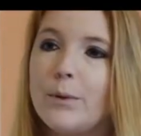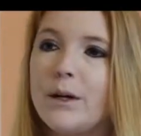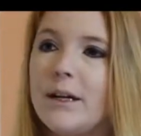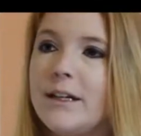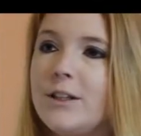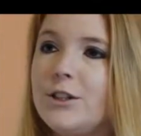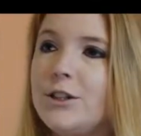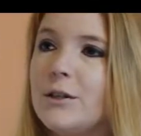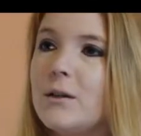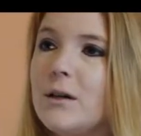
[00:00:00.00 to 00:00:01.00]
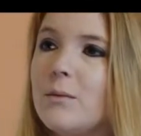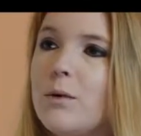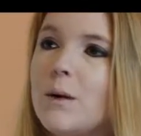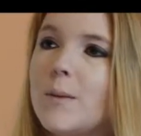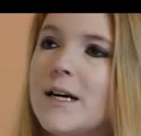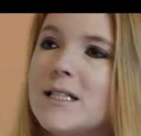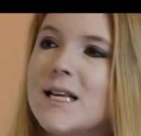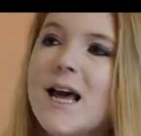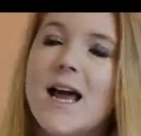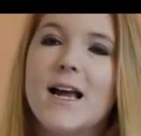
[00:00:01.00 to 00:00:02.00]
put it into your WordPress,
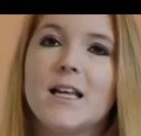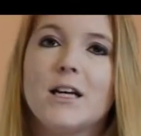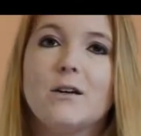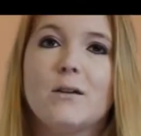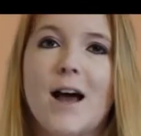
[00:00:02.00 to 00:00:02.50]
and then